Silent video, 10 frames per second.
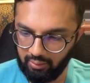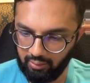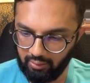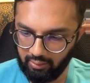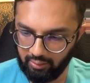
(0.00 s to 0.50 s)

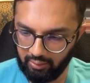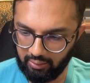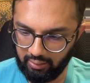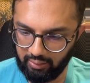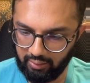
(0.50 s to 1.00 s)

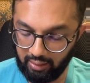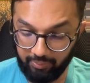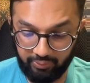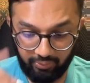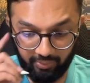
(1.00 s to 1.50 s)
And I'm
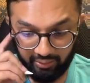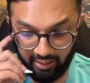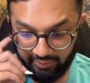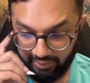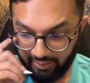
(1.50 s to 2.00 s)
assuming the
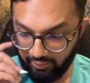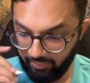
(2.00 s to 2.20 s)
answer has to